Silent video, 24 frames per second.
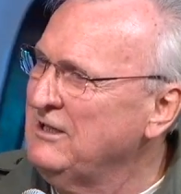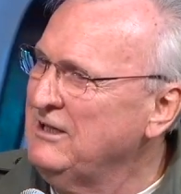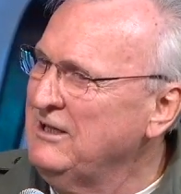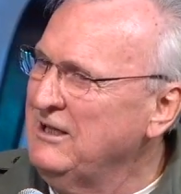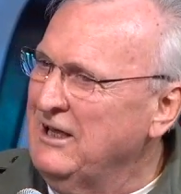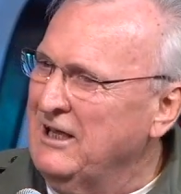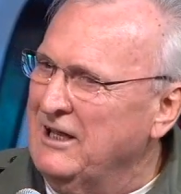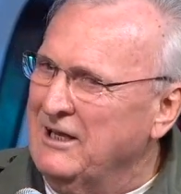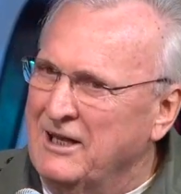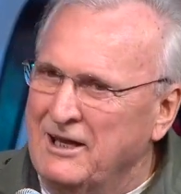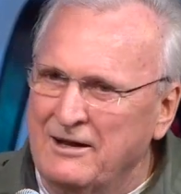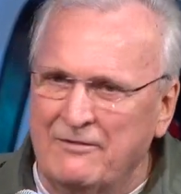
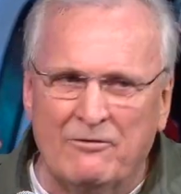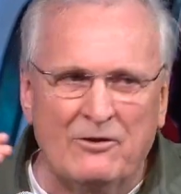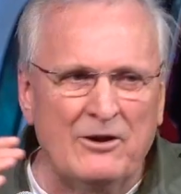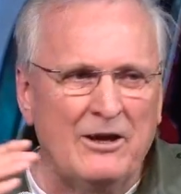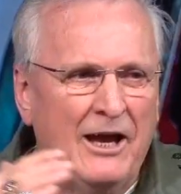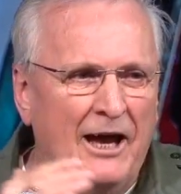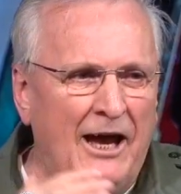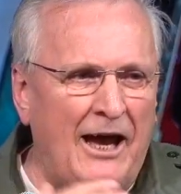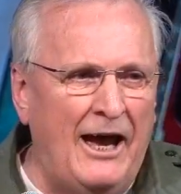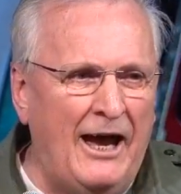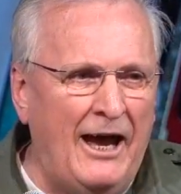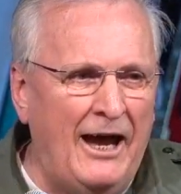And every
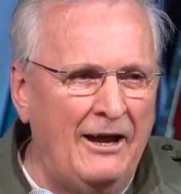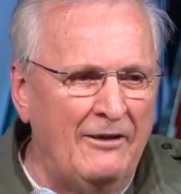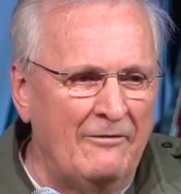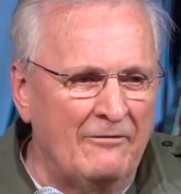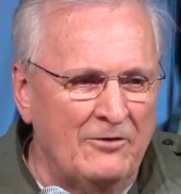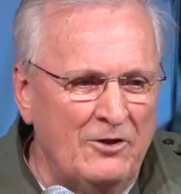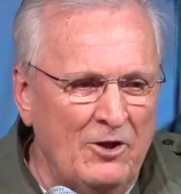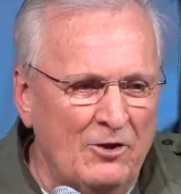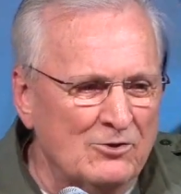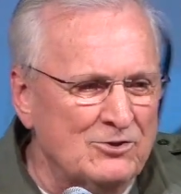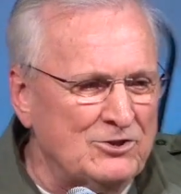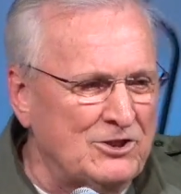eye of
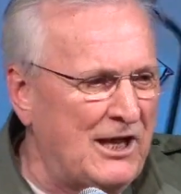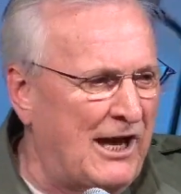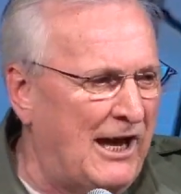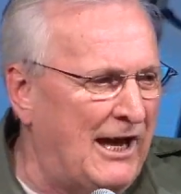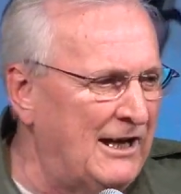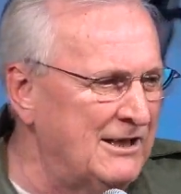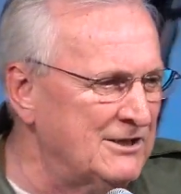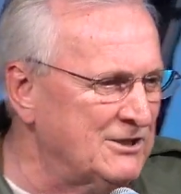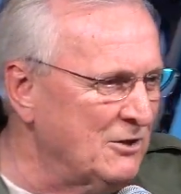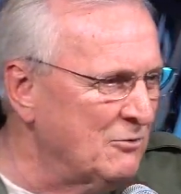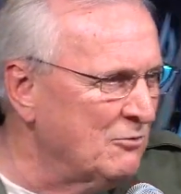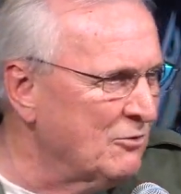those
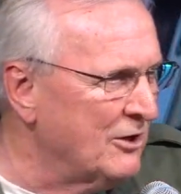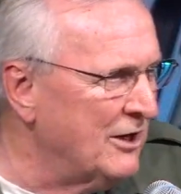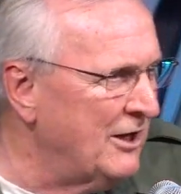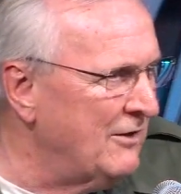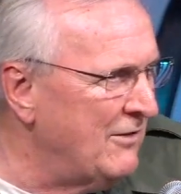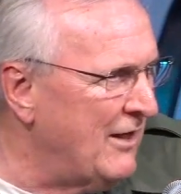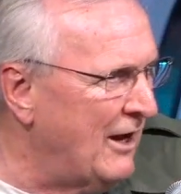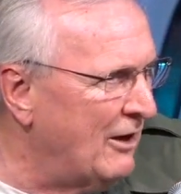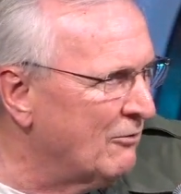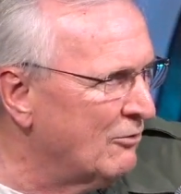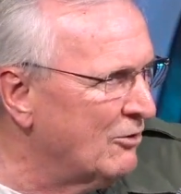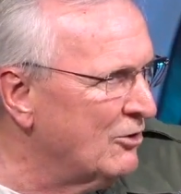guys that were in
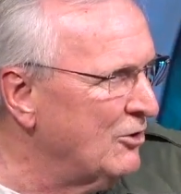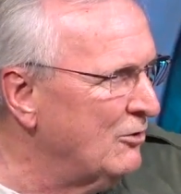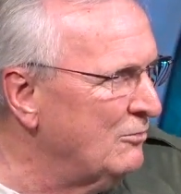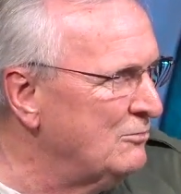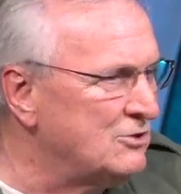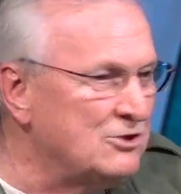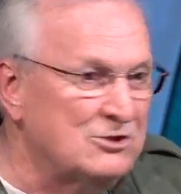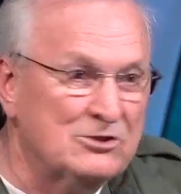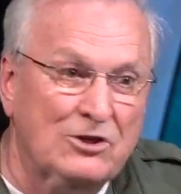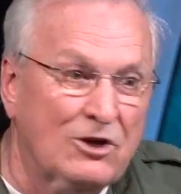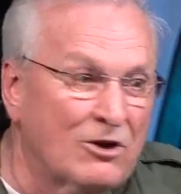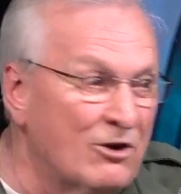that room
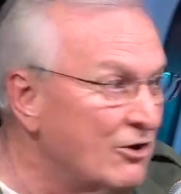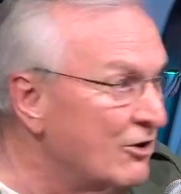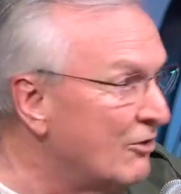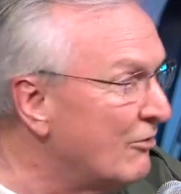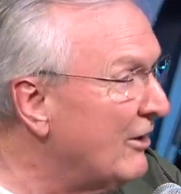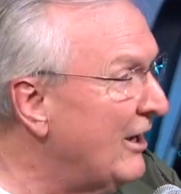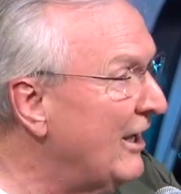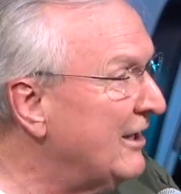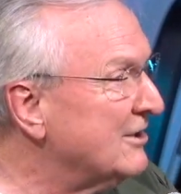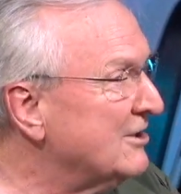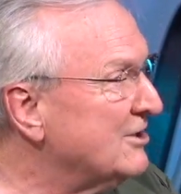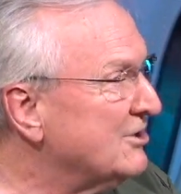turned
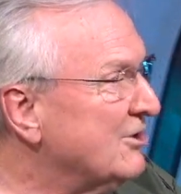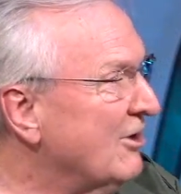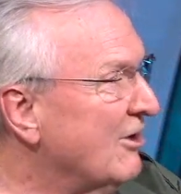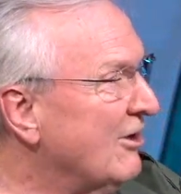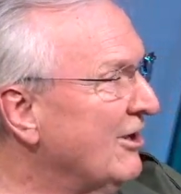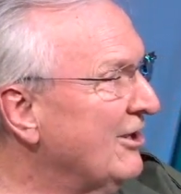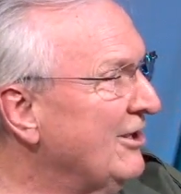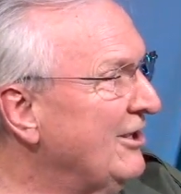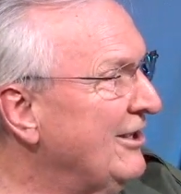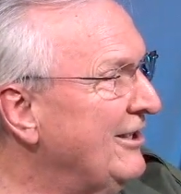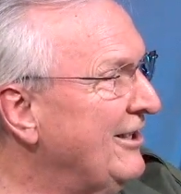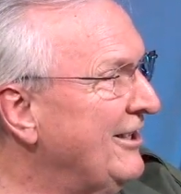around and started
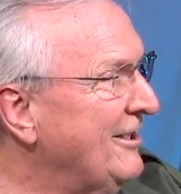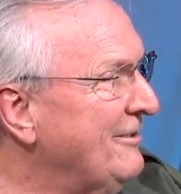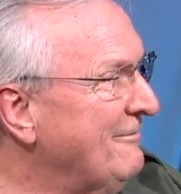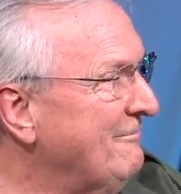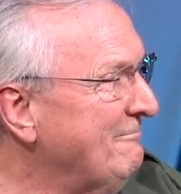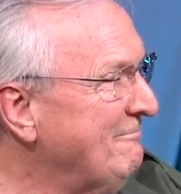looking.